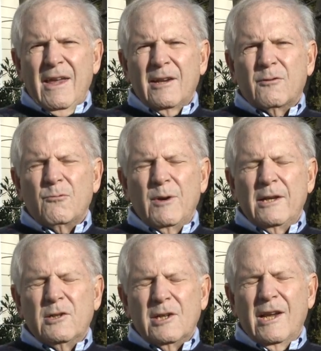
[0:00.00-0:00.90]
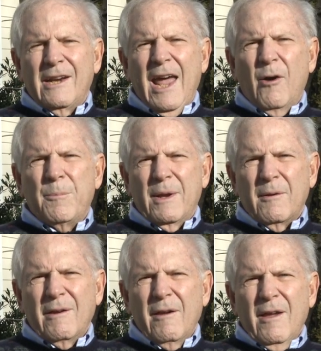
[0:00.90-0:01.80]
its reach in
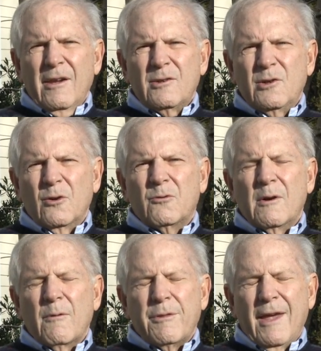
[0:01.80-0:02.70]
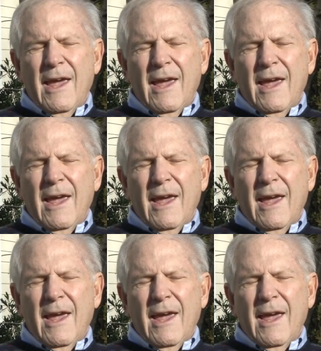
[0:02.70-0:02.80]
helping children with